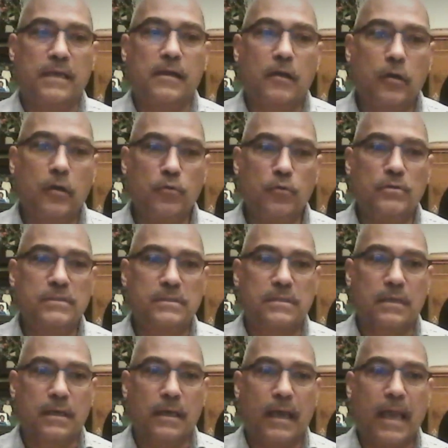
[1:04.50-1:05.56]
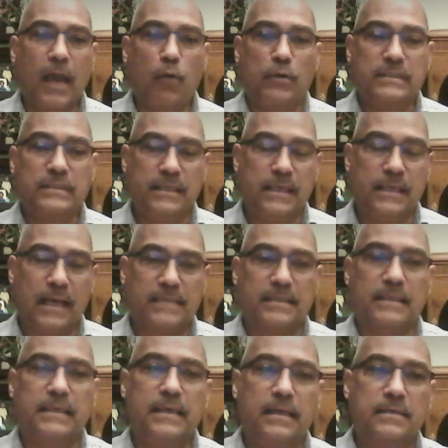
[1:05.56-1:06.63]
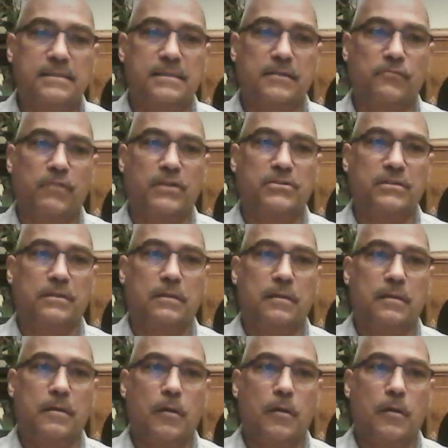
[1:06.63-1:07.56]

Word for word: includes equity as a key consideration.